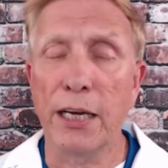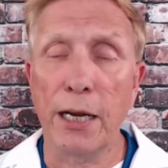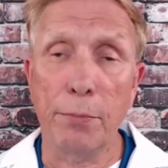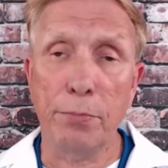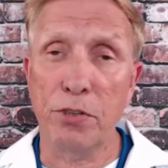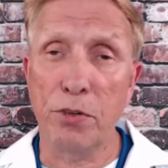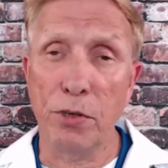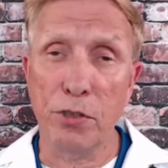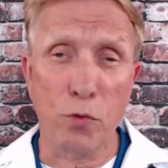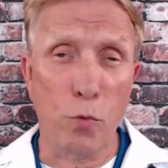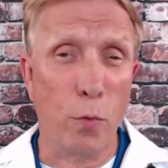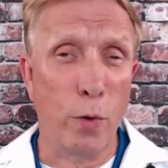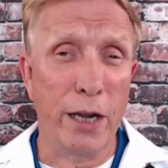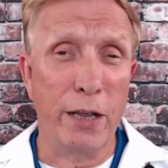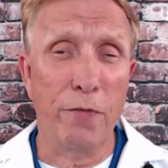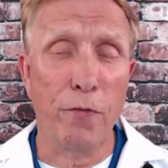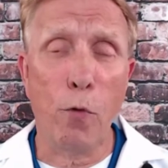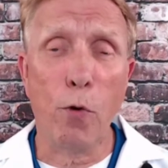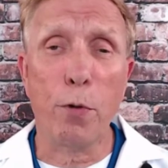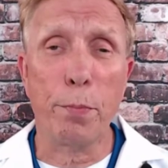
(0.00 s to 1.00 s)
up to a
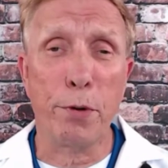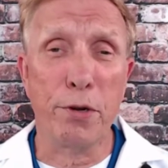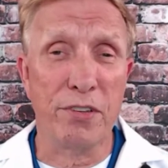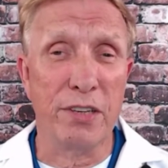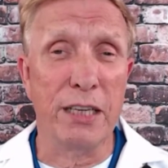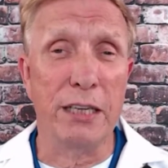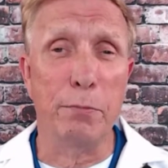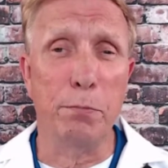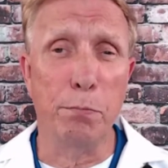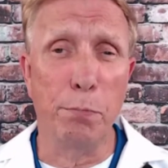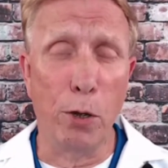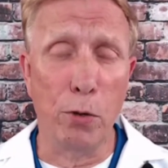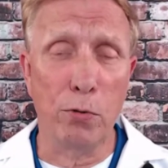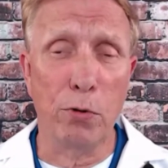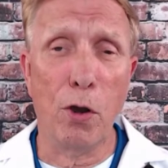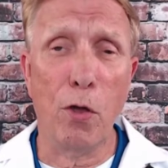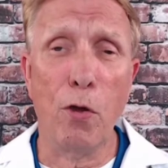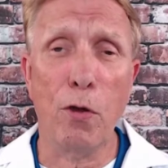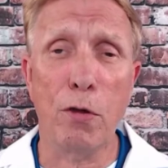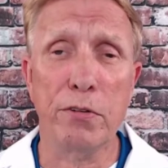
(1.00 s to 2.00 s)
24% bone
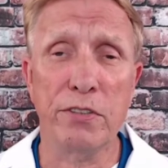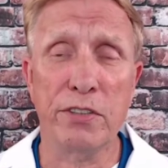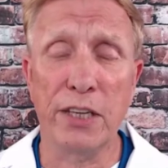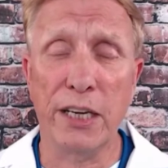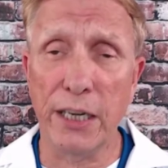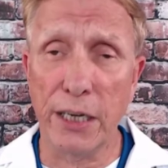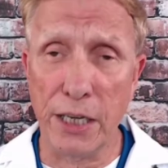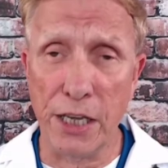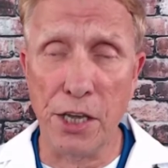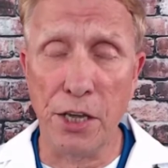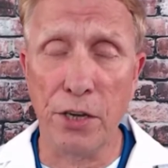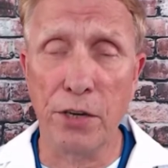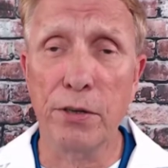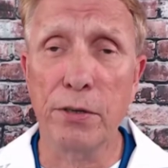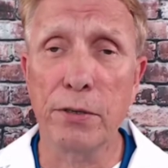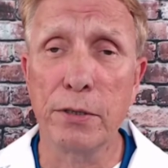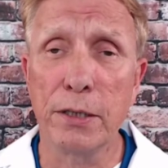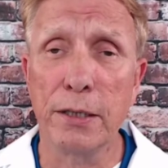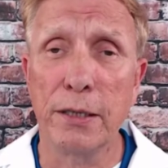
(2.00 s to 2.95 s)
loss in a year,